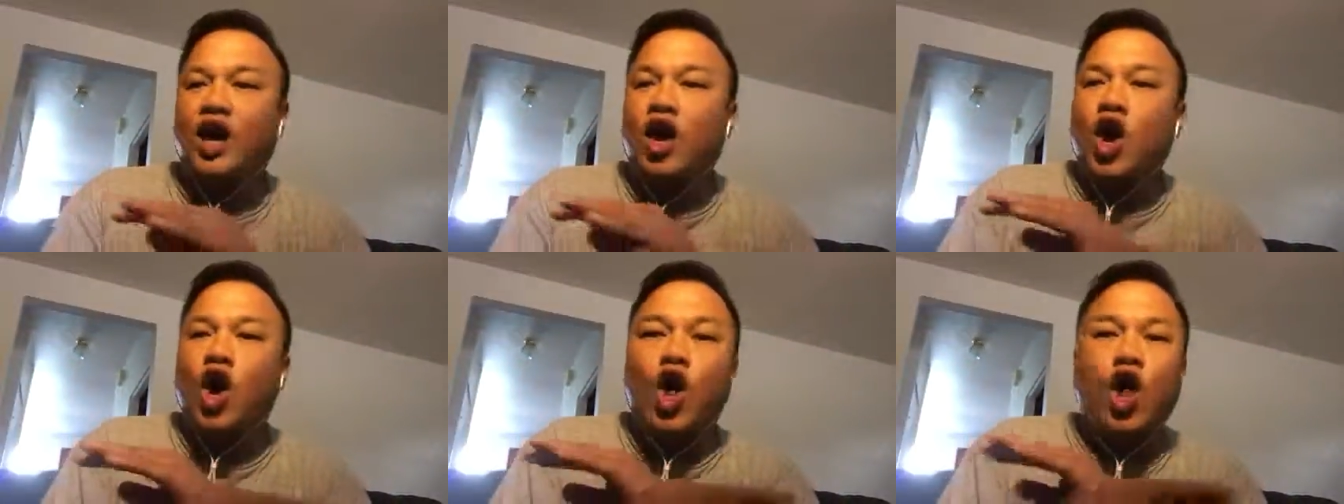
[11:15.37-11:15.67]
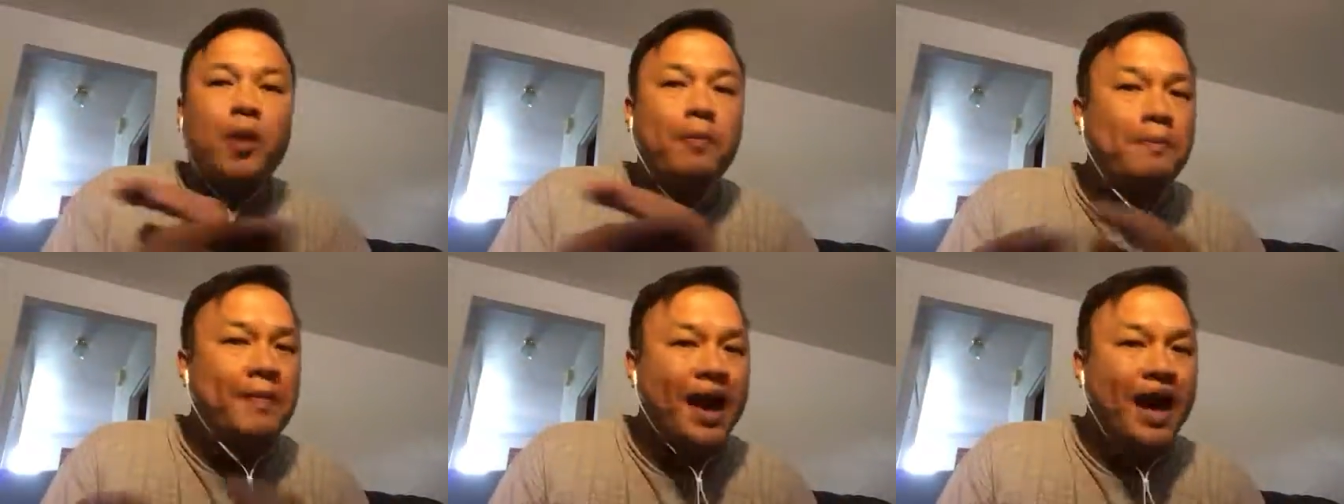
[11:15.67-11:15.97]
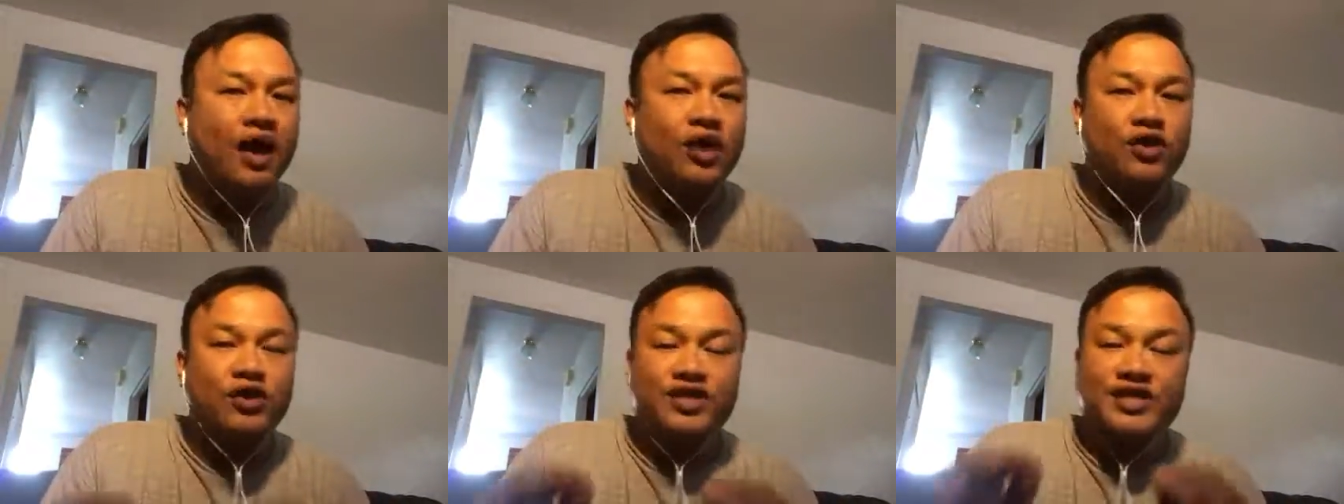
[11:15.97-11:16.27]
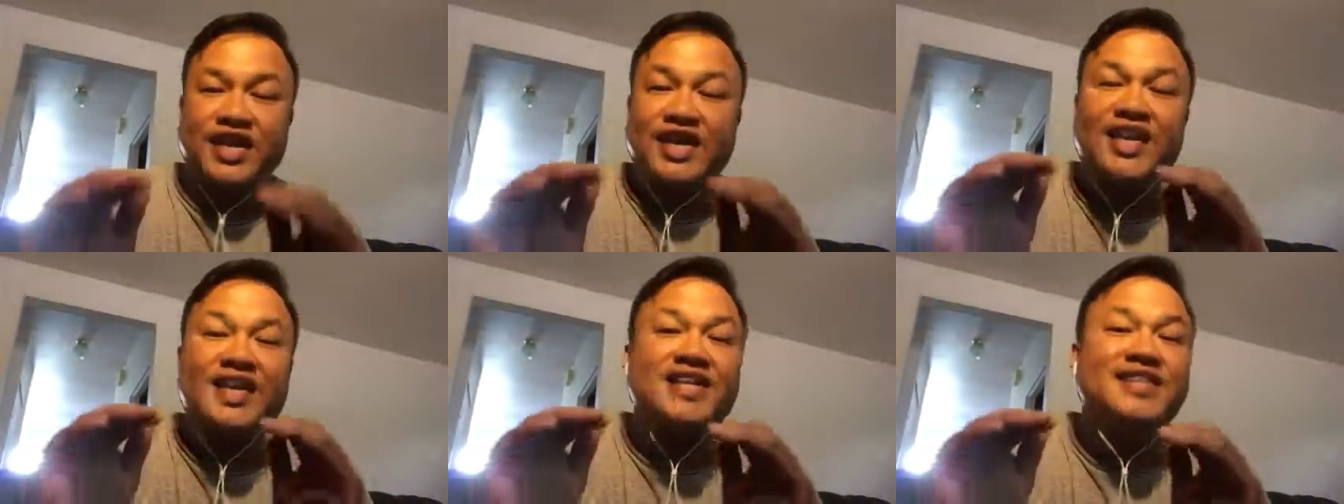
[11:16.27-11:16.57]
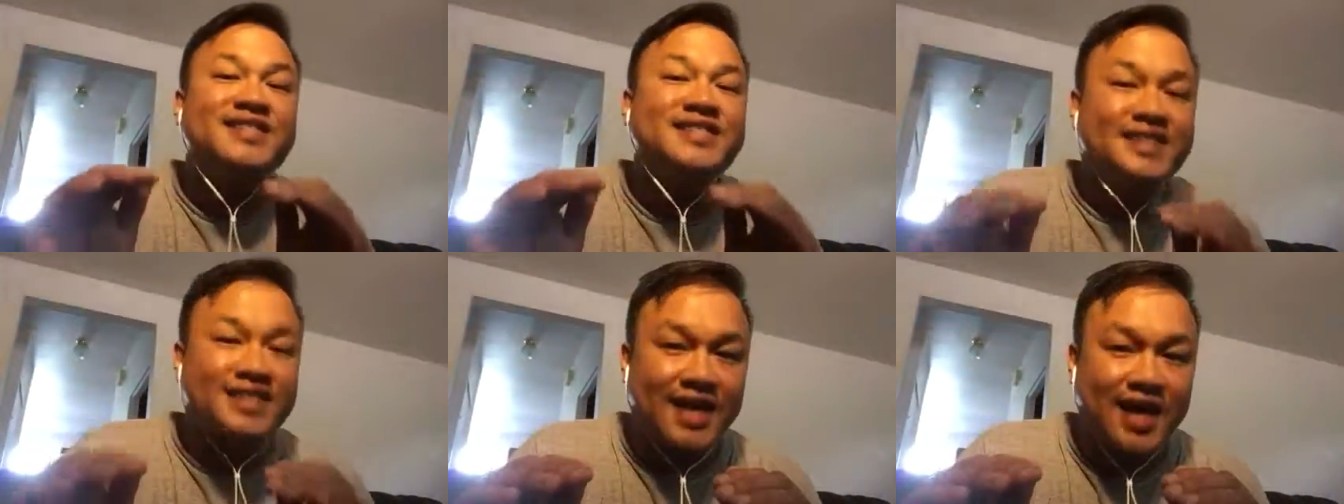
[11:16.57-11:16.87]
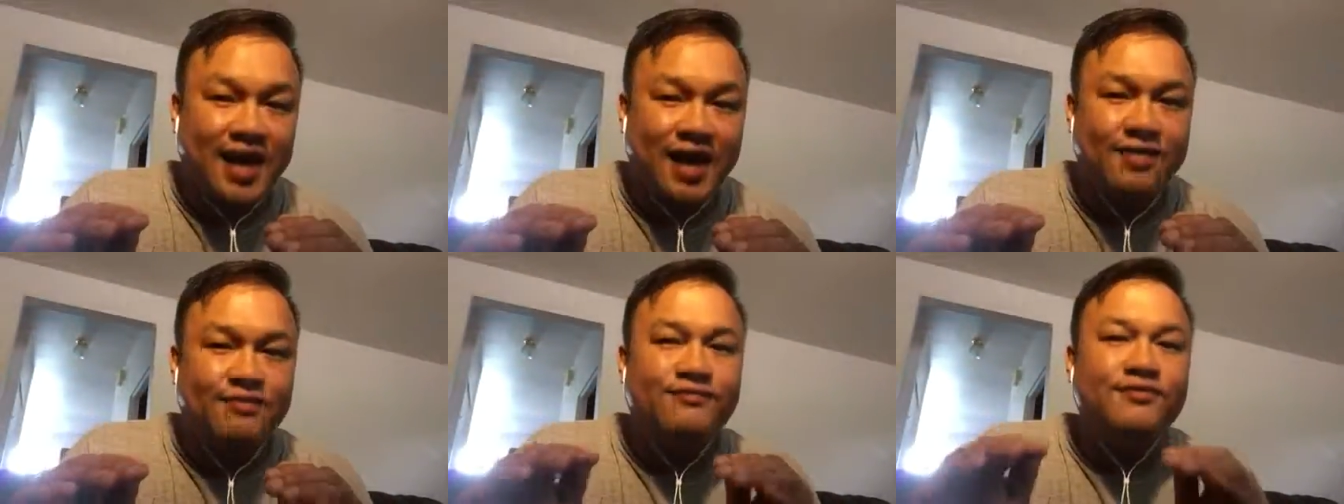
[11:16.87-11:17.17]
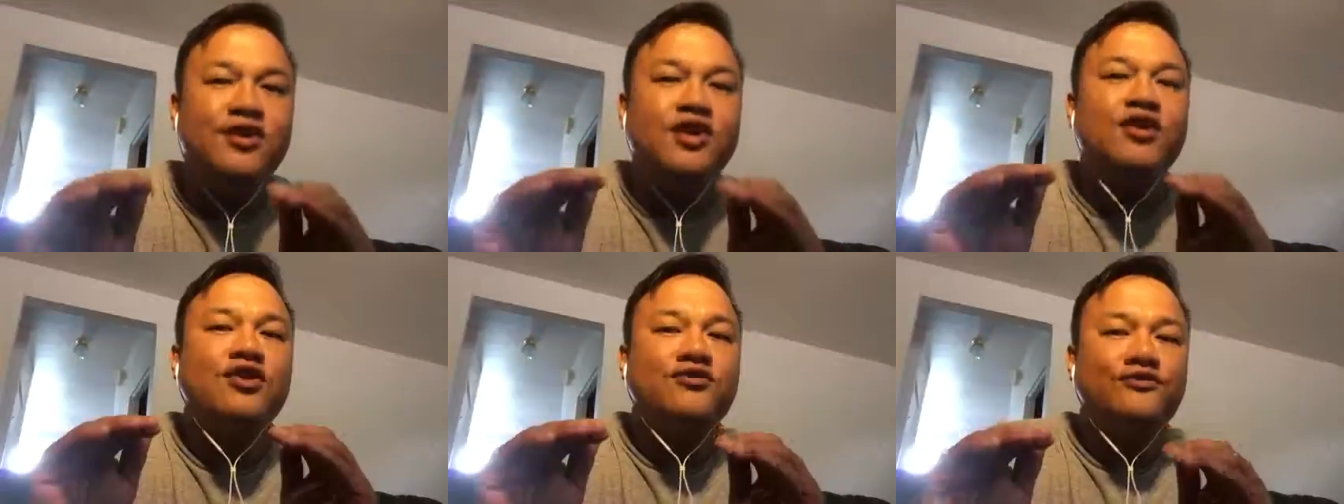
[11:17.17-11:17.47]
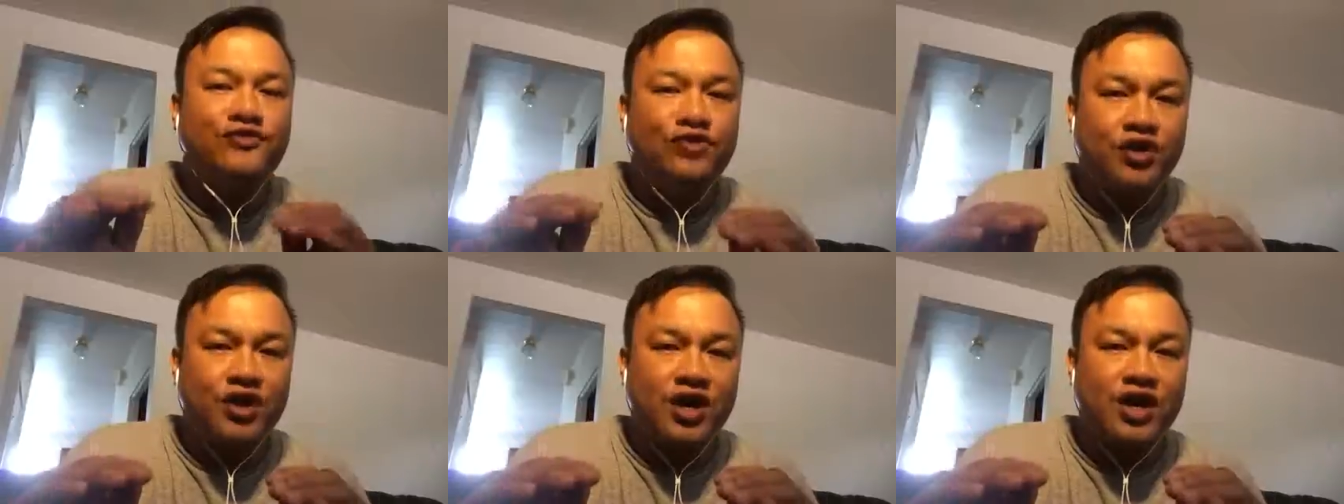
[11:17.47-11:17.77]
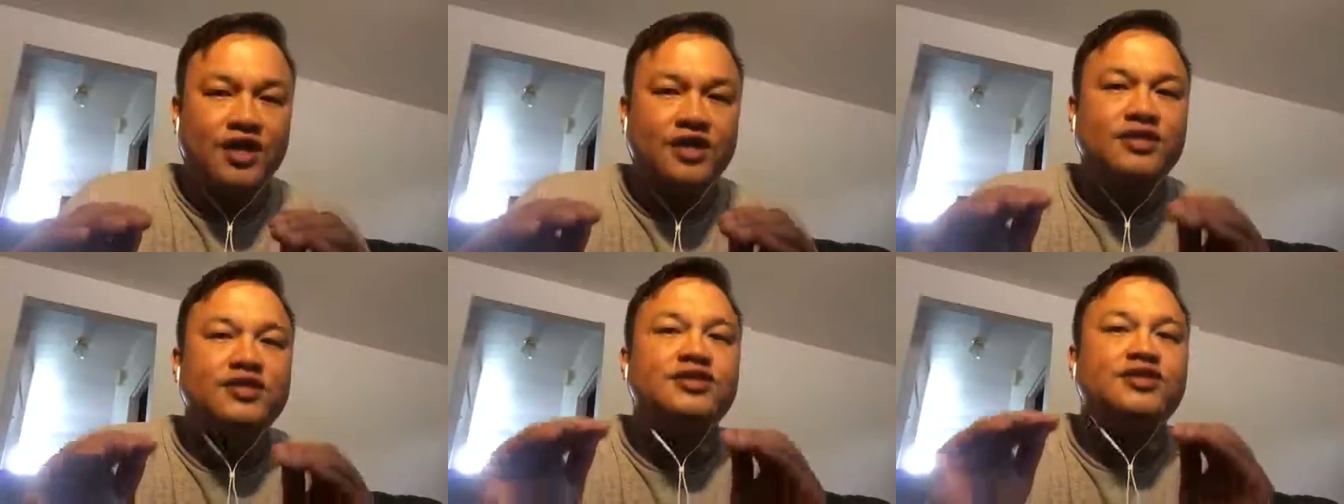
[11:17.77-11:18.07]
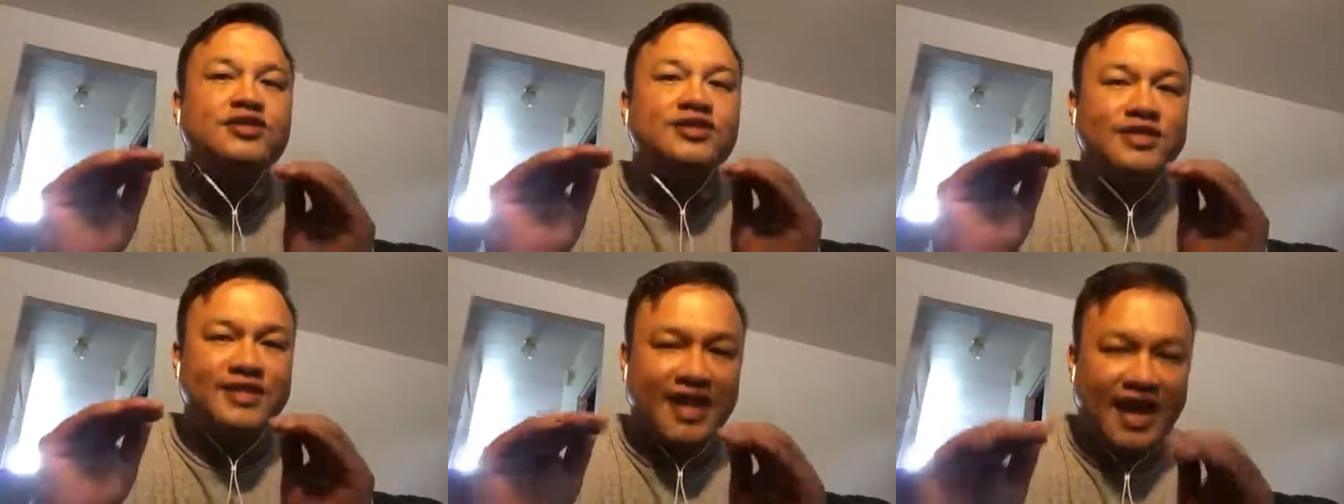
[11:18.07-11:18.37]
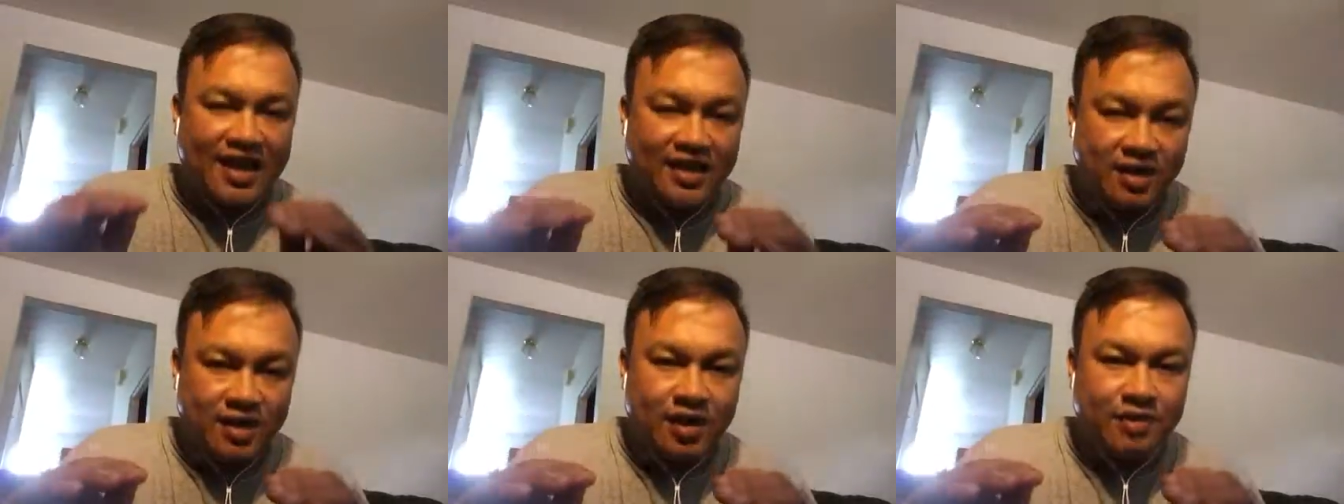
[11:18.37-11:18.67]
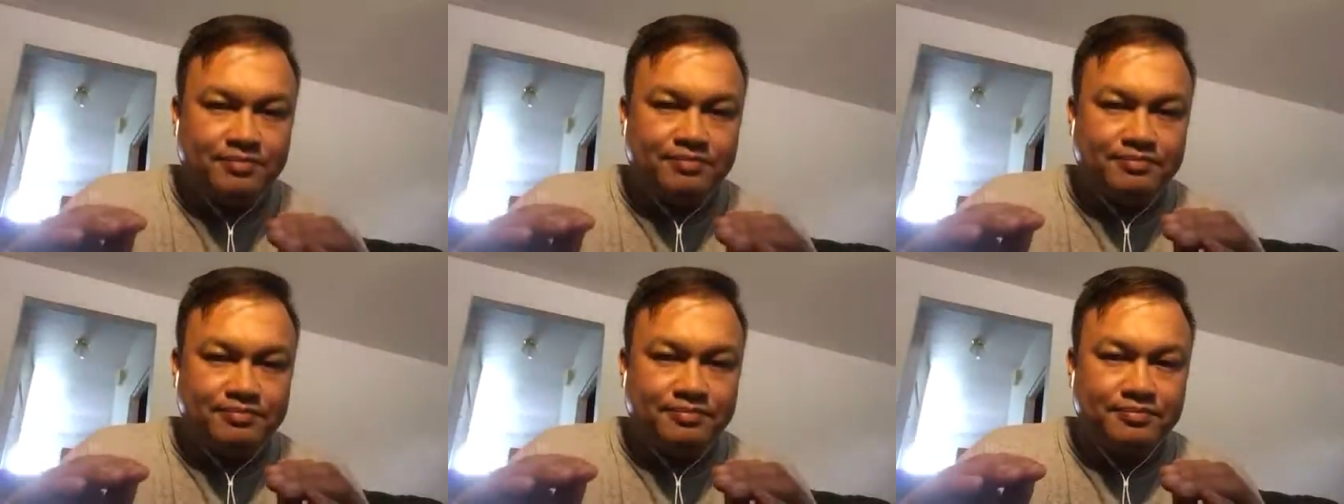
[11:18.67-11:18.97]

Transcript: all matters it is time for us to stand up